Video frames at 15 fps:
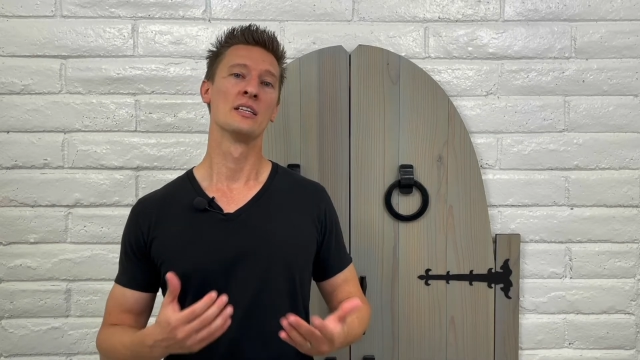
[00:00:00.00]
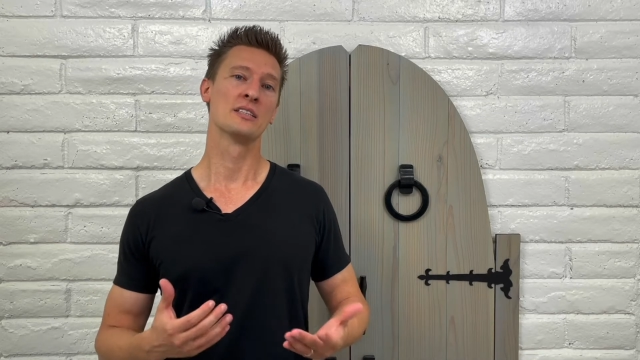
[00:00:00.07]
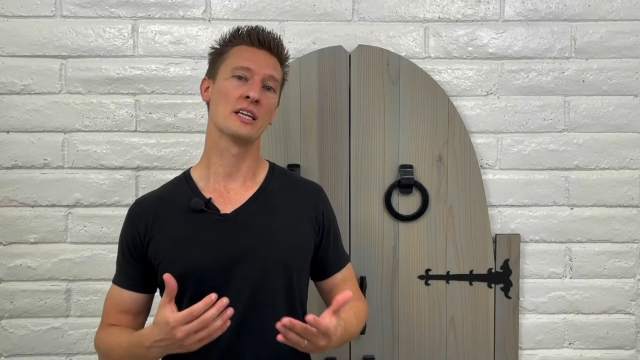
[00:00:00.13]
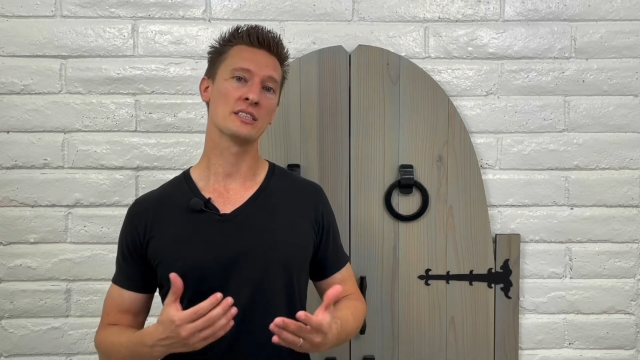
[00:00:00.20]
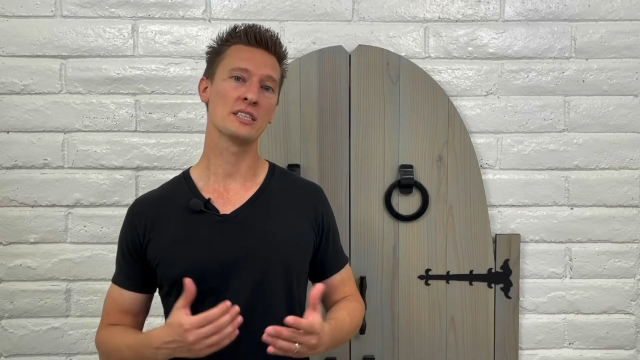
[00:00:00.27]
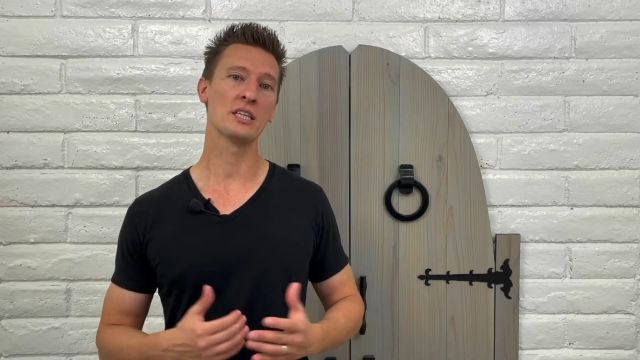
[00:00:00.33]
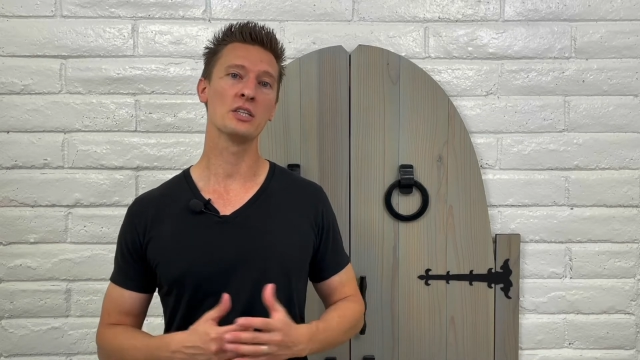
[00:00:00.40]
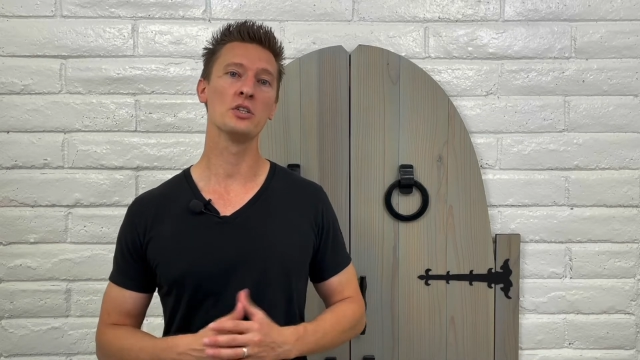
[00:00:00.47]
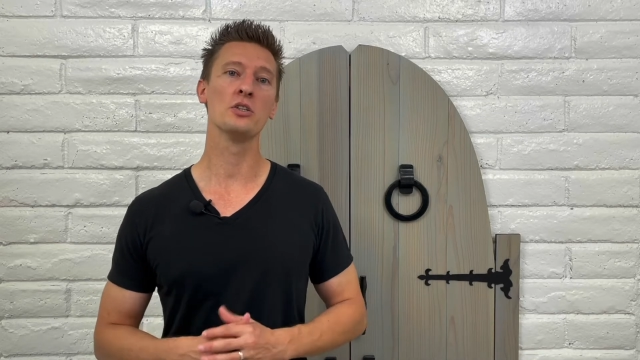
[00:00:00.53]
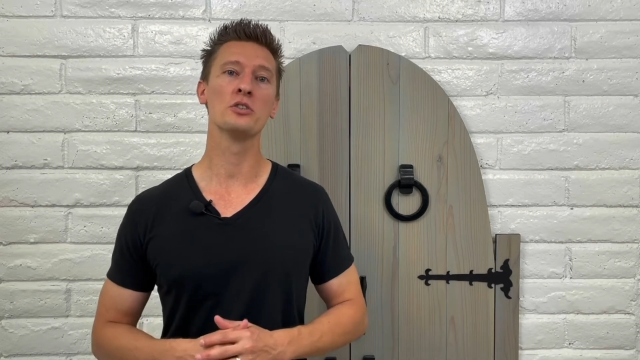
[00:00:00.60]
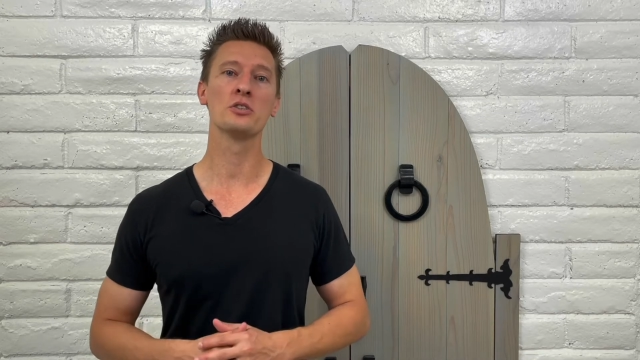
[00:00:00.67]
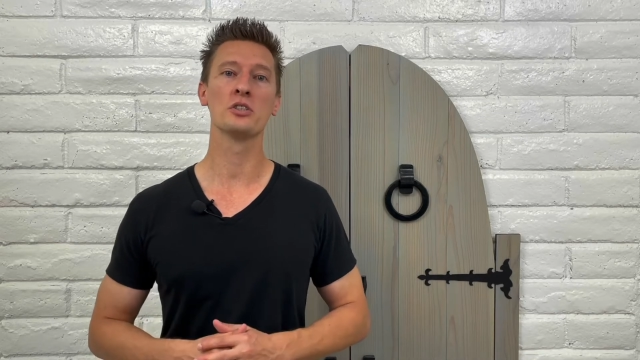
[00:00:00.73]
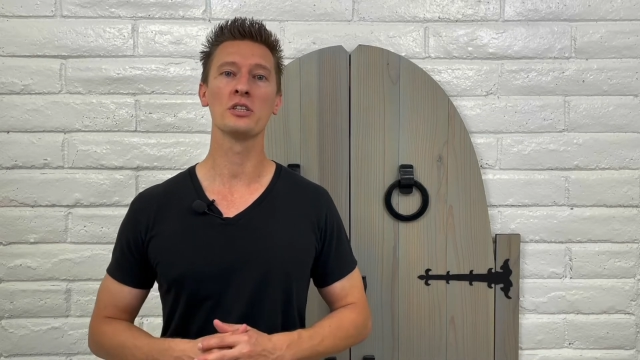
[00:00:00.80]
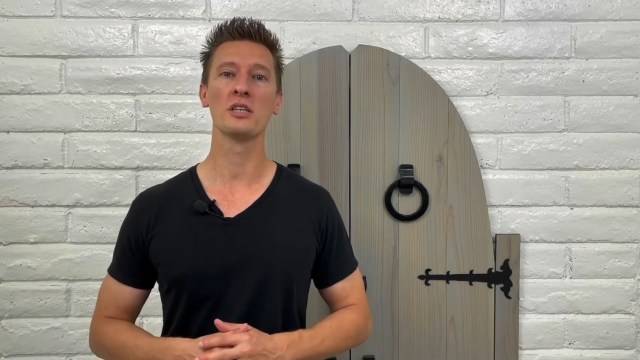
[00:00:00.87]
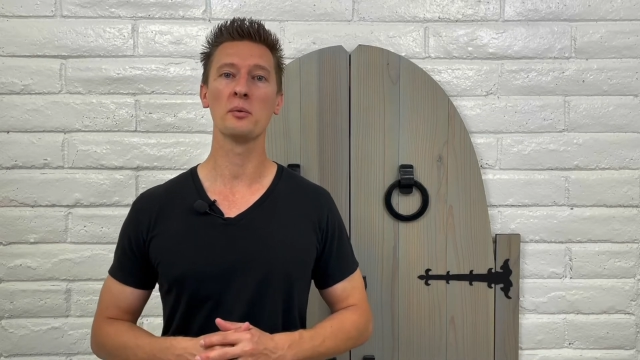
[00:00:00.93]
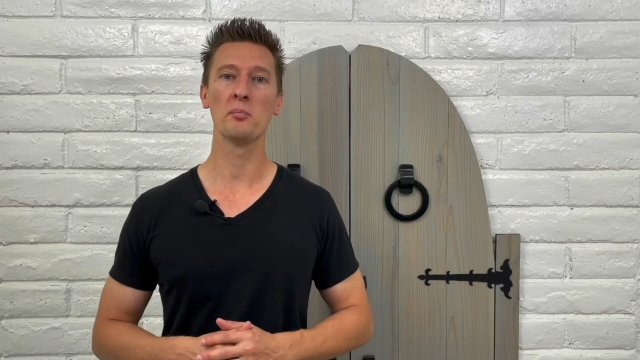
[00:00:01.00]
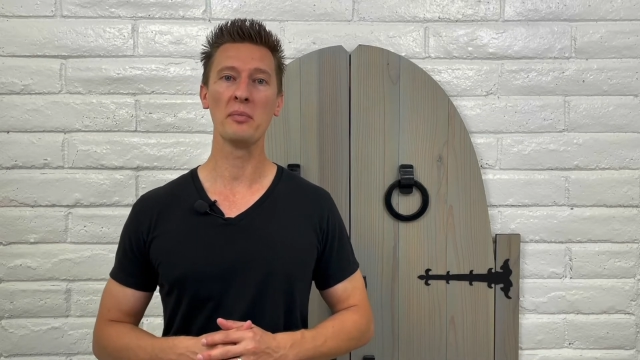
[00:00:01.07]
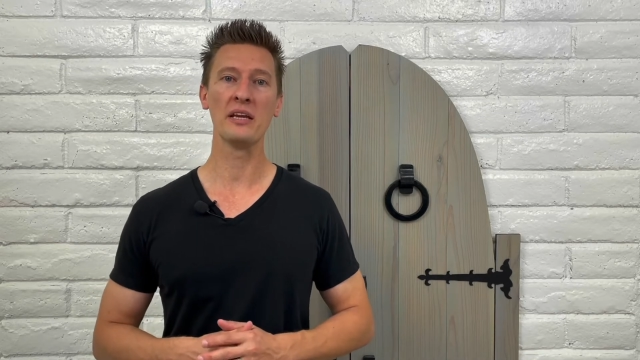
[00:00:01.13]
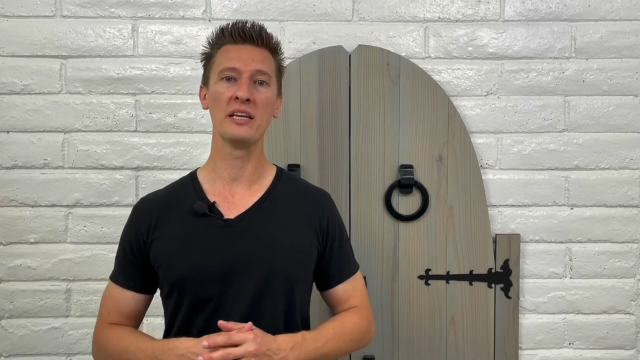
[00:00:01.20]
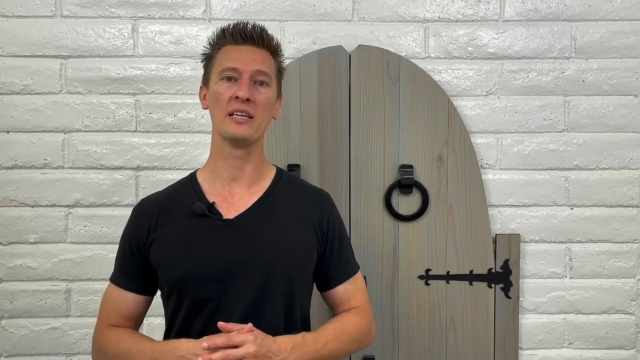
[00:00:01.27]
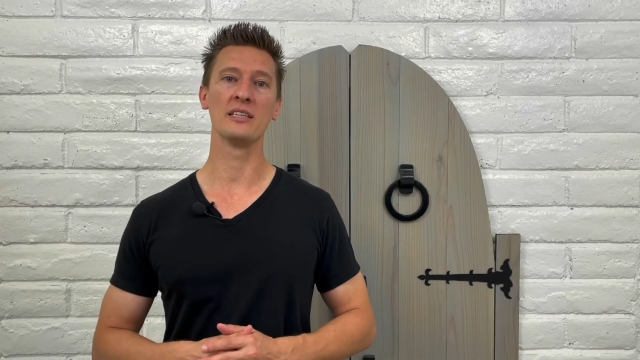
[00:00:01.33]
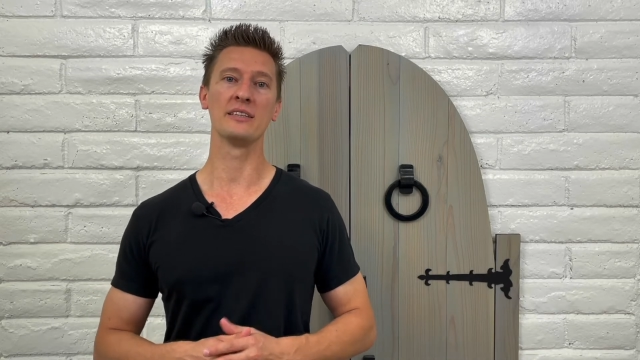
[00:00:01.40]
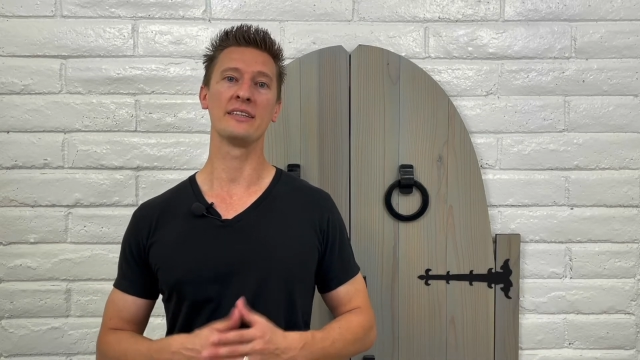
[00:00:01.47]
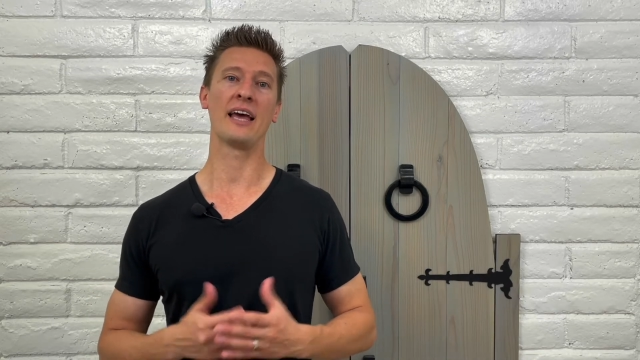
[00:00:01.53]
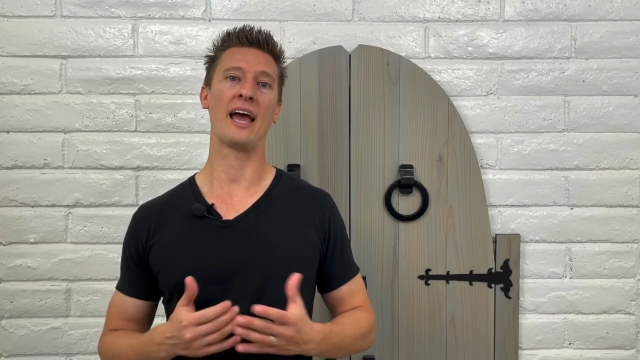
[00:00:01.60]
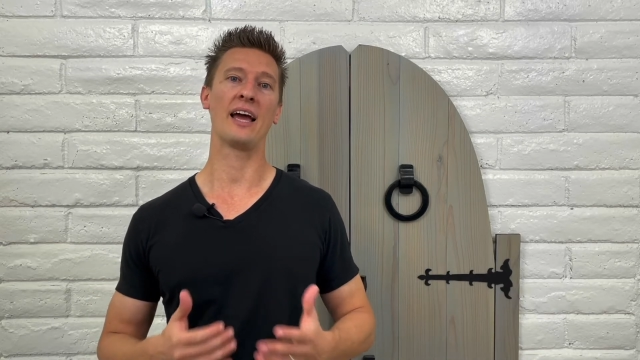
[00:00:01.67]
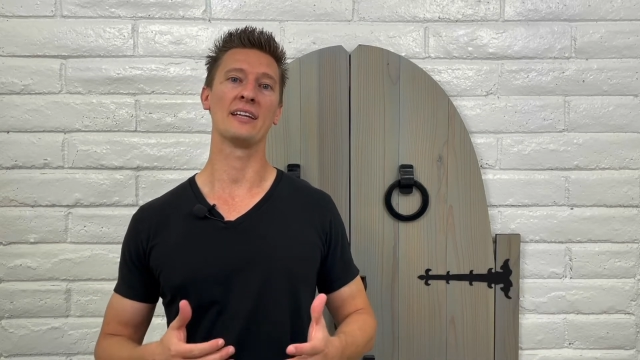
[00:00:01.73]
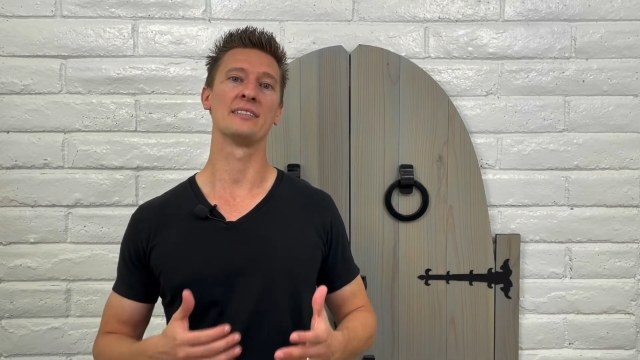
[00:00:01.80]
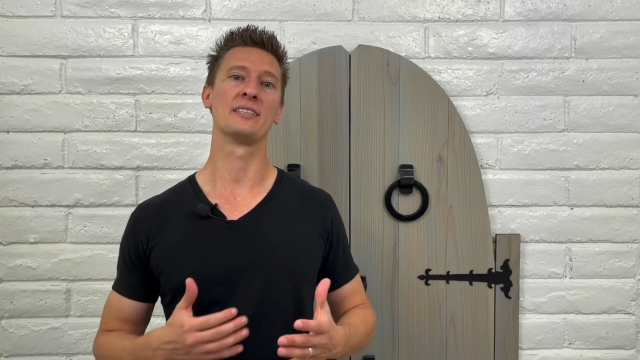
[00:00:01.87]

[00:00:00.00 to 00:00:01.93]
doesn't usually meet that